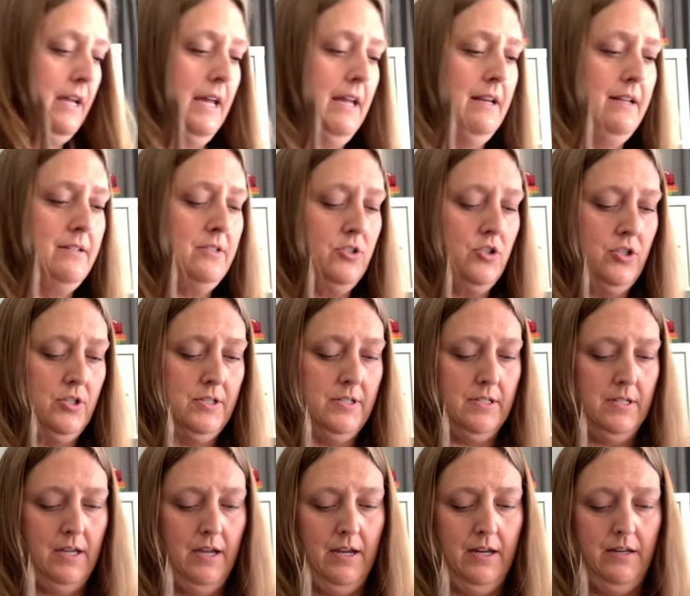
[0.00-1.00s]
and it's
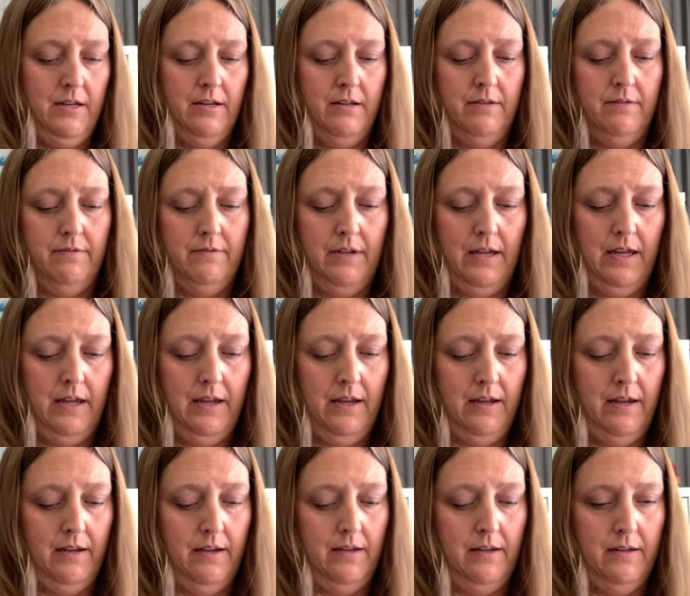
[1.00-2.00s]
just kind of
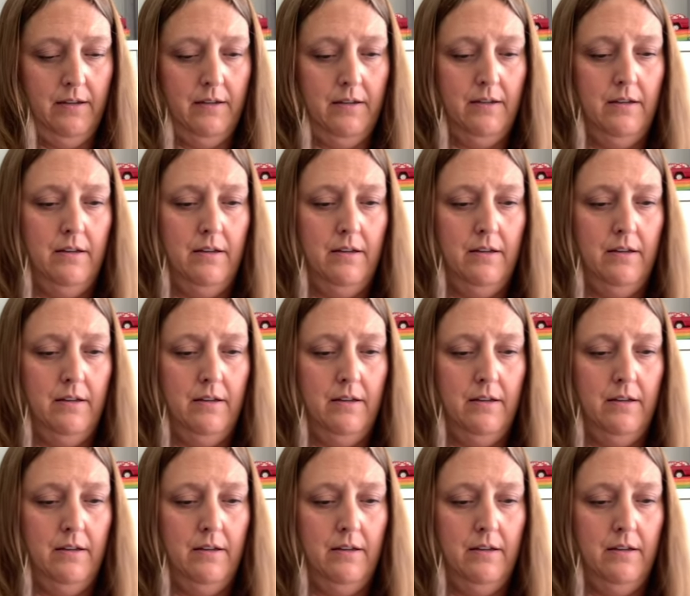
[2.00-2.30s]
a